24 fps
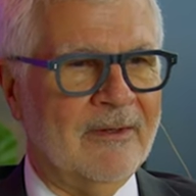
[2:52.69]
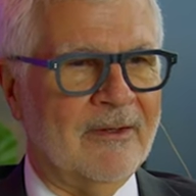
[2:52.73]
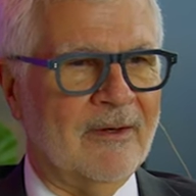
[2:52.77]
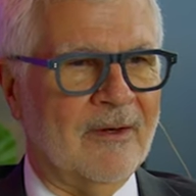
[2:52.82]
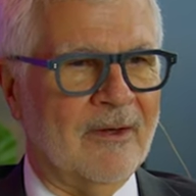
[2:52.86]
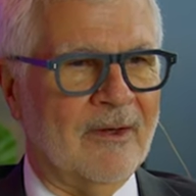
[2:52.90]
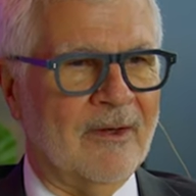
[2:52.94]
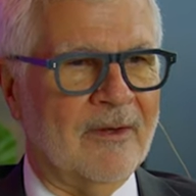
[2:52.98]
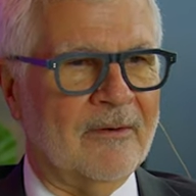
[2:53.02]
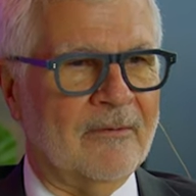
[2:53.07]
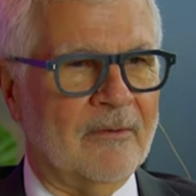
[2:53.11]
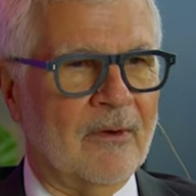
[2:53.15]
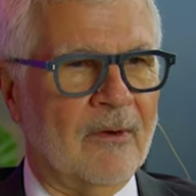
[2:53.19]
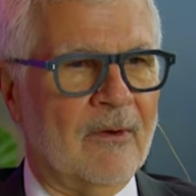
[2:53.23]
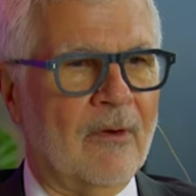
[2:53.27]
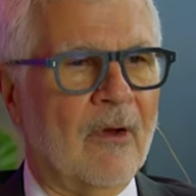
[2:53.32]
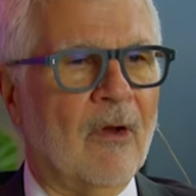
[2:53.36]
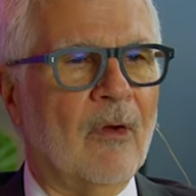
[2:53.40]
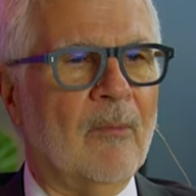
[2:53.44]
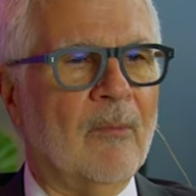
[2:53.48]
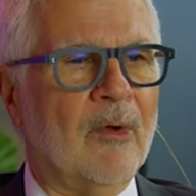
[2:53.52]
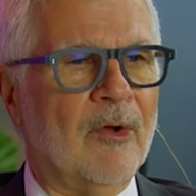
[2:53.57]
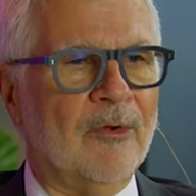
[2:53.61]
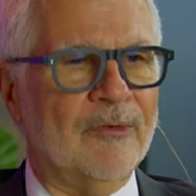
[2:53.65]
on
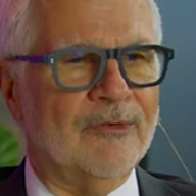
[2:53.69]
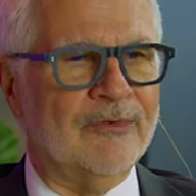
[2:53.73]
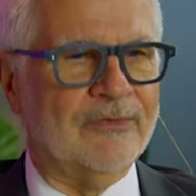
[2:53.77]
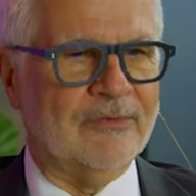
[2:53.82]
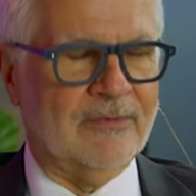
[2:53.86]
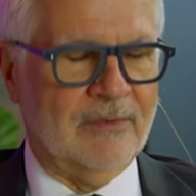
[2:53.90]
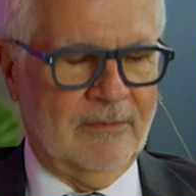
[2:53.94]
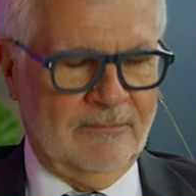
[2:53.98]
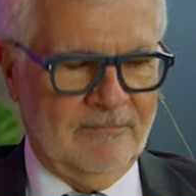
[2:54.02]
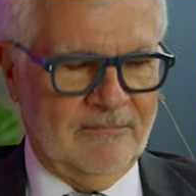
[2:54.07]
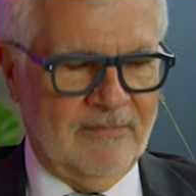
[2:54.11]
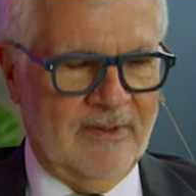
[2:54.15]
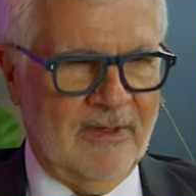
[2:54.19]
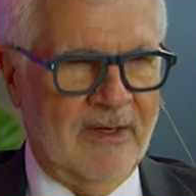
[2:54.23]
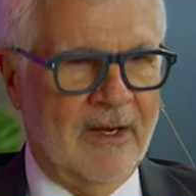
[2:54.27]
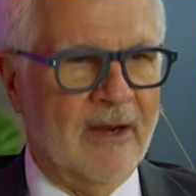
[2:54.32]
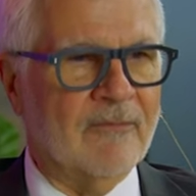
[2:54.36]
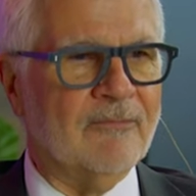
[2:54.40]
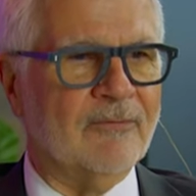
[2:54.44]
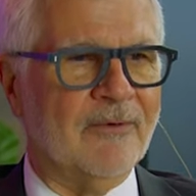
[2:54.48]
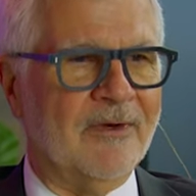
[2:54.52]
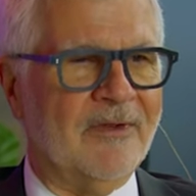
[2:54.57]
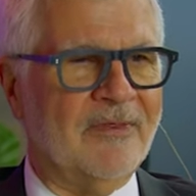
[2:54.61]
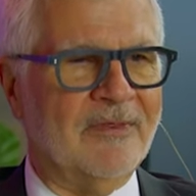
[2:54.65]
almost
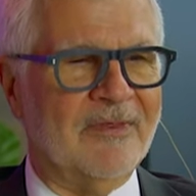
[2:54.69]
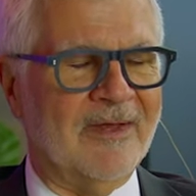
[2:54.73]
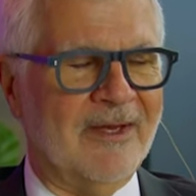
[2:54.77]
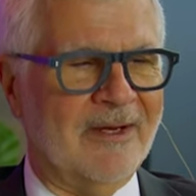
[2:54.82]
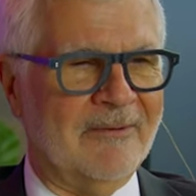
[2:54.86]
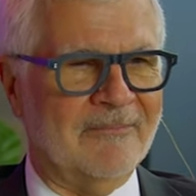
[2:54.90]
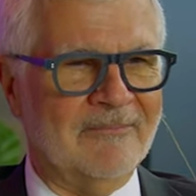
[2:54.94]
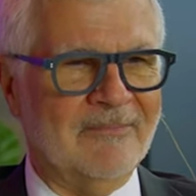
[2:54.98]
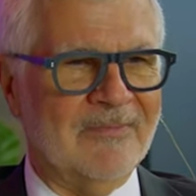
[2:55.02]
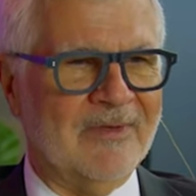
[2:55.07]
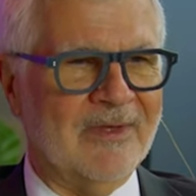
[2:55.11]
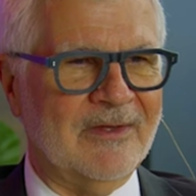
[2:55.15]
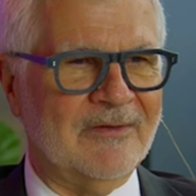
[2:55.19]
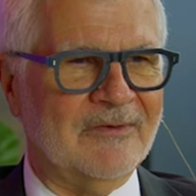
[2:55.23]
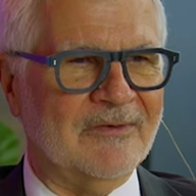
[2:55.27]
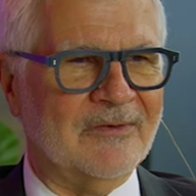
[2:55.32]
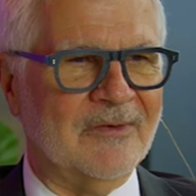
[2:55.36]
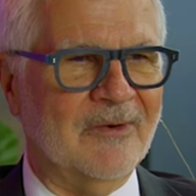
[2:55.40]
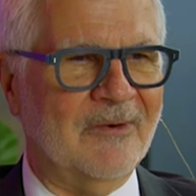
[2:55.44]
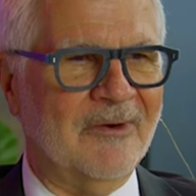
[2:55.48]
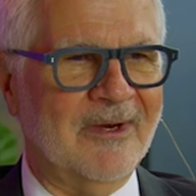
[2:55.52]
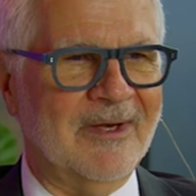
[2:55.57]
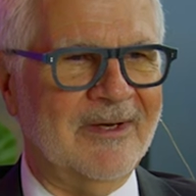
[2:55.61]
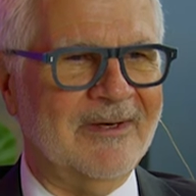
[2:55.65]
everything that's
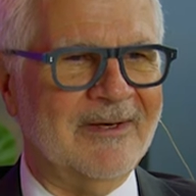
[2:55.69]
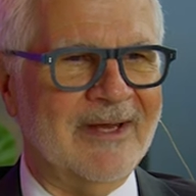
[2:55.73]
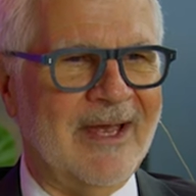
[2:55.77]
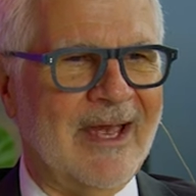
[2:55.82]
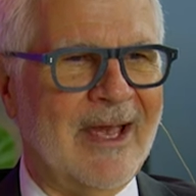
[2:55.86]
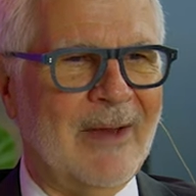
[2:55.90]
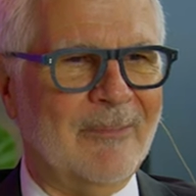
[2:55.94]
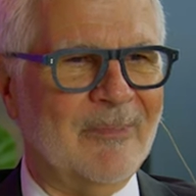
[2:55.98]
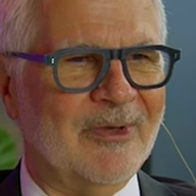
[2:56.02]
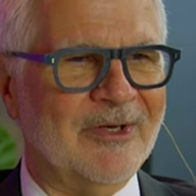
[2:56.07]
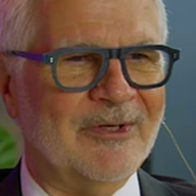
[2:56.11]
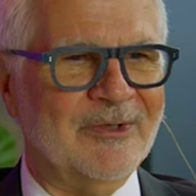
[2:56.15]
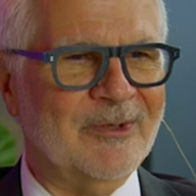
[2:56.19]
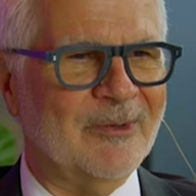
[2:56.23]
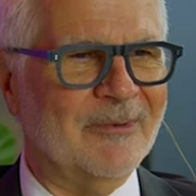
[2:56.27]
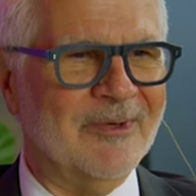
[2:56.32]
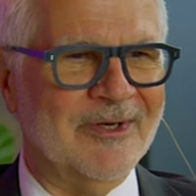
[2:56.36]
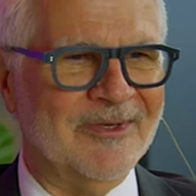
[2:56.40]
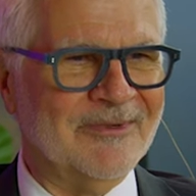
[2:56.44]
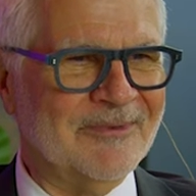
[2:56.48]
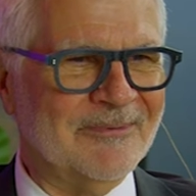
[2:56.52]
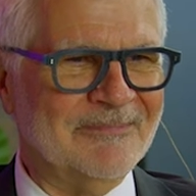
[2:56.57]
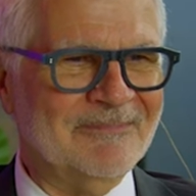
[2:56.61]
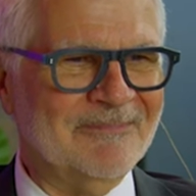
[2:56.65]
going to happen to
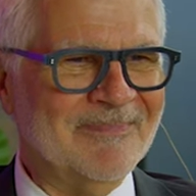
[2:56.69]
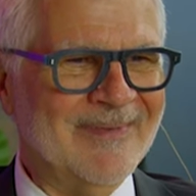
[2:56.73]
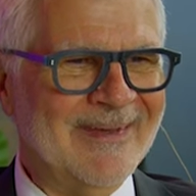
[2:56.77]
us